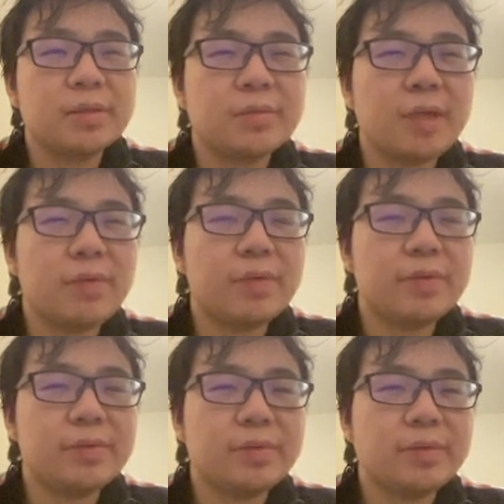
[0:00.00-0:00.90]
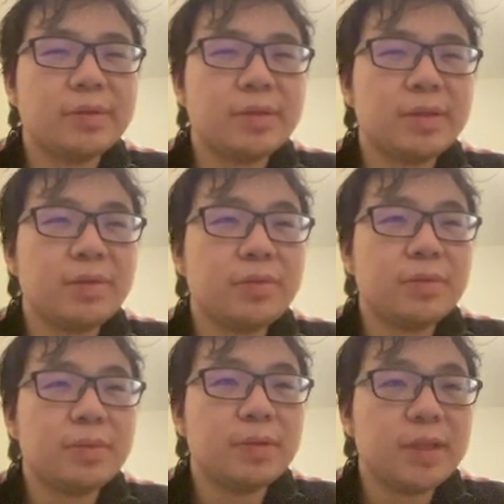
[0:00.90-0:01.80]
Why were we using
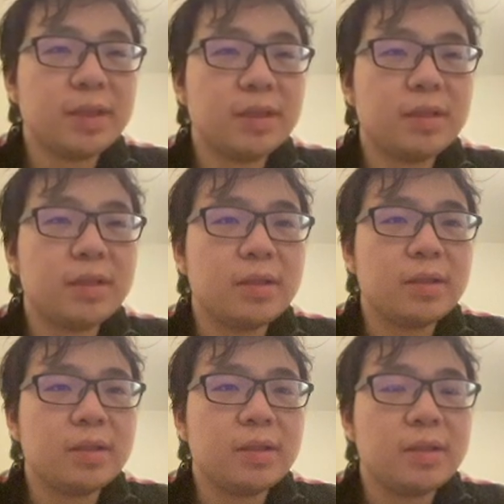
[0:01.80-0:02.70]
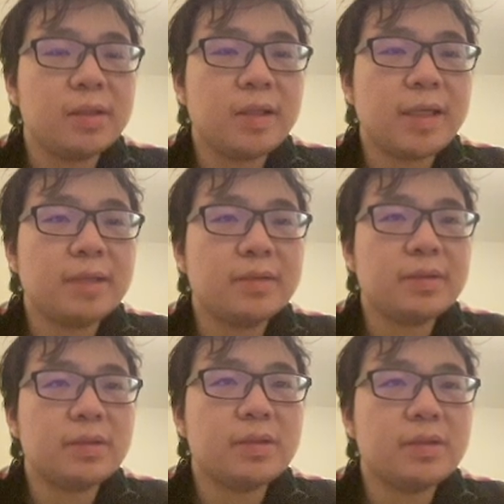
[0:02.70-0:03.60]
iterable here? And
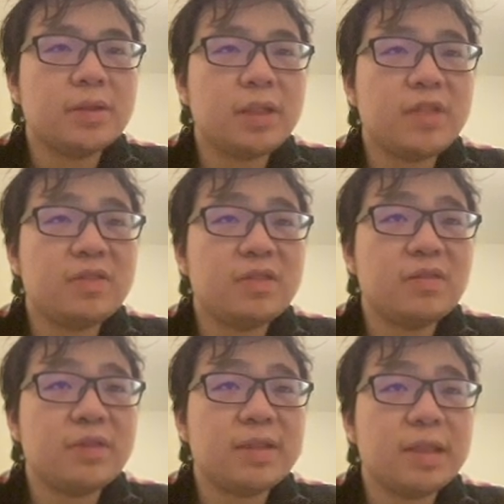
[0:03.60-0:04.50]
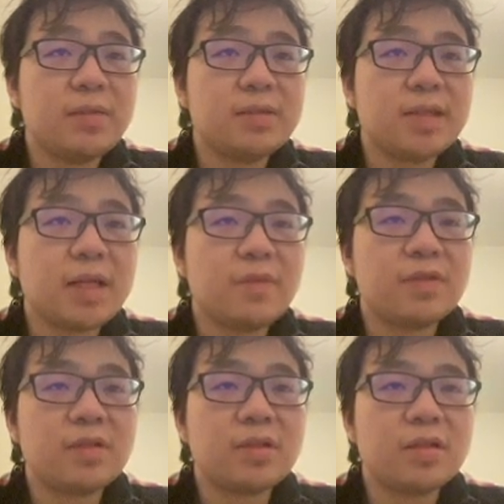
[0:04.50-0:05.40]
so if the result
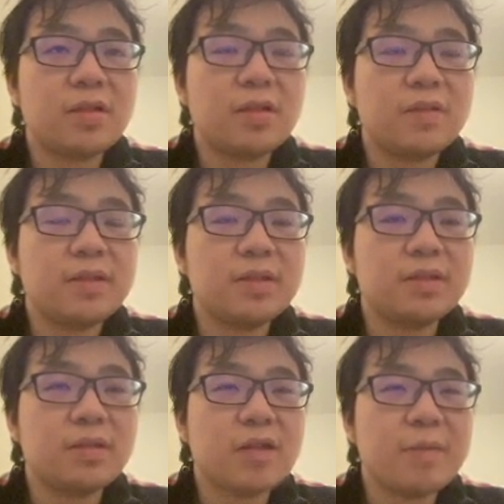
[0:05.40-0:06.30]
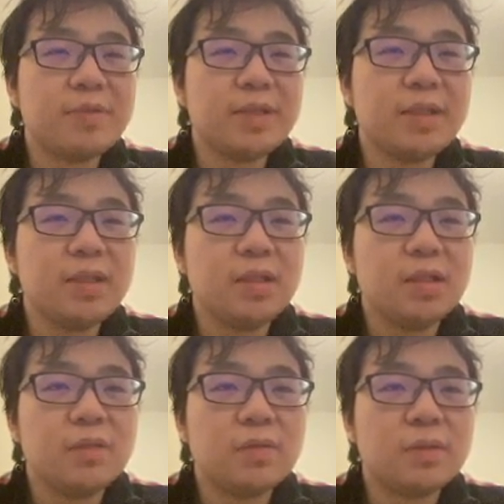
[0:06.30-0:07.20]
after all of this is not empty,
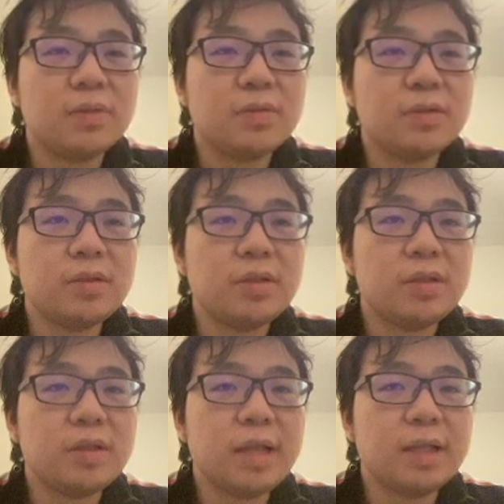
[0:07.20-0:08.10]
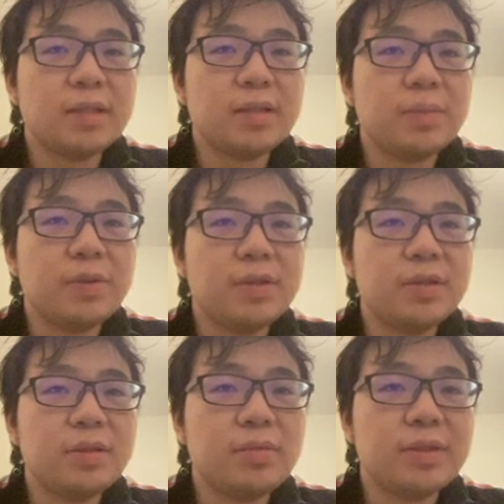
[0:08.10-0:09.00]
we want to like put
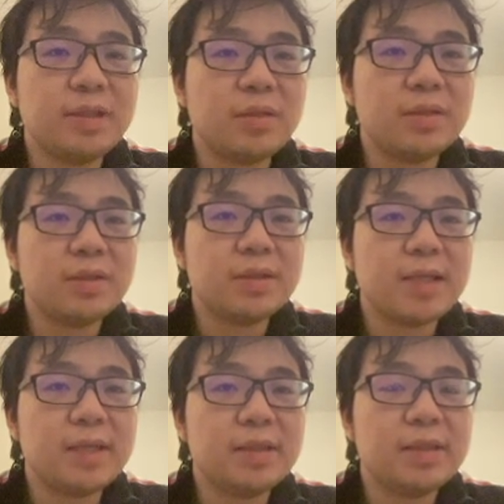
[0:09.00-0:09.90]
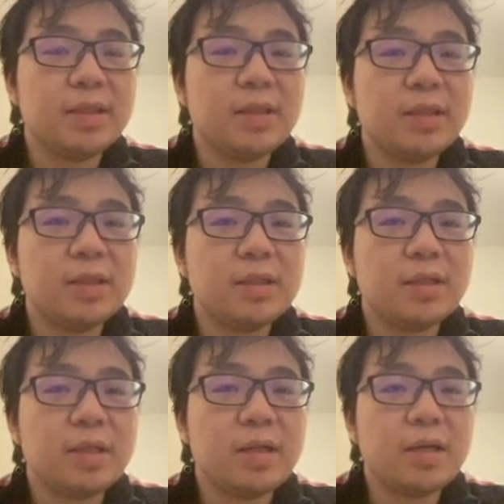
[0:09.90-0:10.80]
the result inside
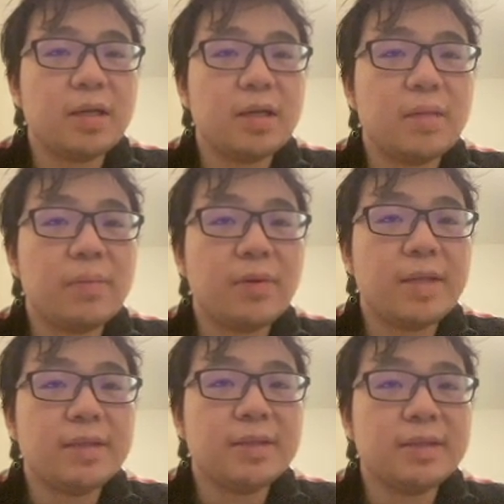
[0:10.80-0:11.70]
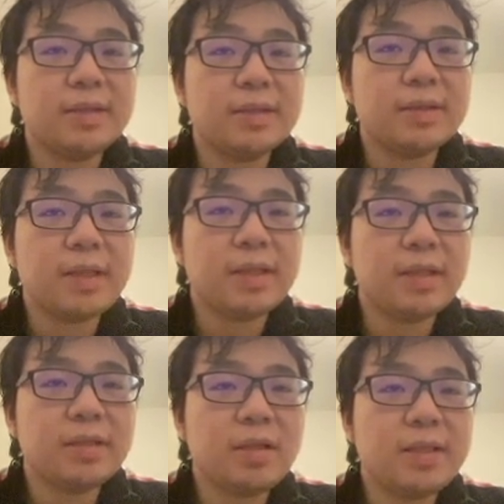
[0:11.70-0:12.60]
the parentheses, and
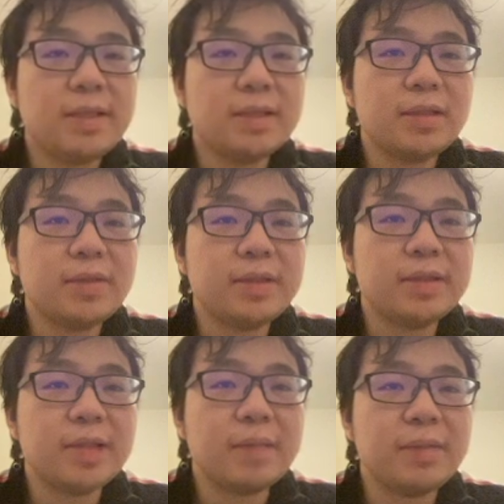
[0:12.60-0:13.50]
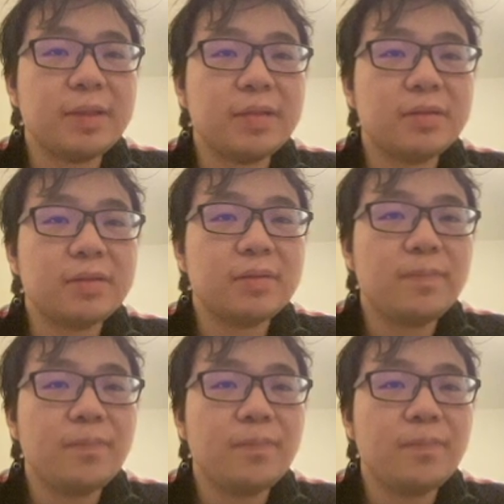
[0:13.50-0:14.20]
it's unnecessary escape here. So